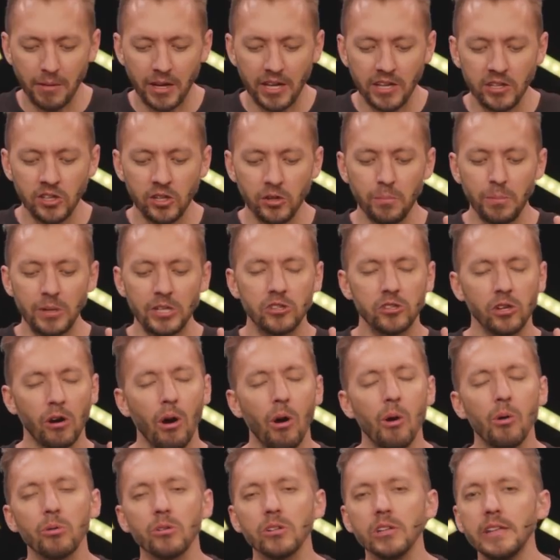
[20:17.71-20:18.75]
May you be
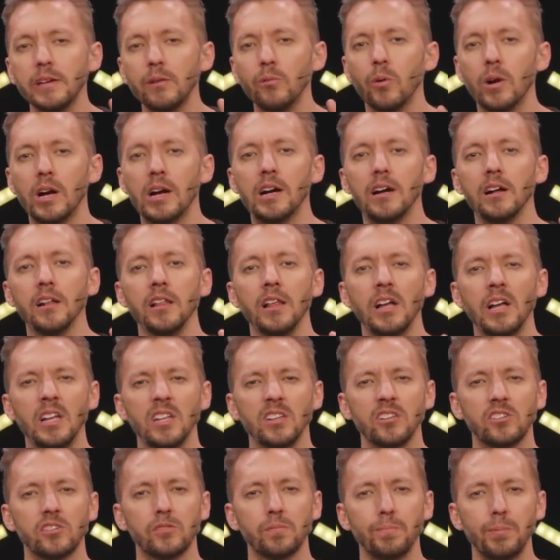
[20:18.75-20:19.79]
totally well
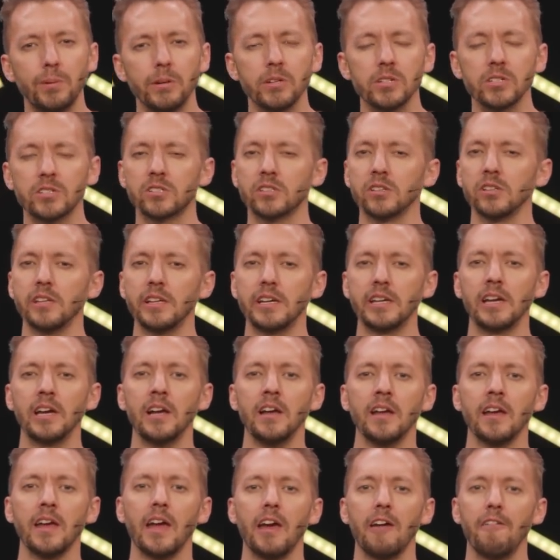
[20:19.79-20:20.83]
spiritually
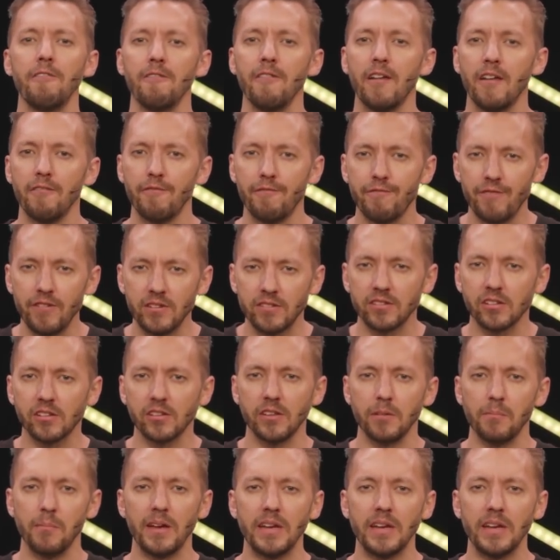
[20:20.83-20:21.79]
and, and physically.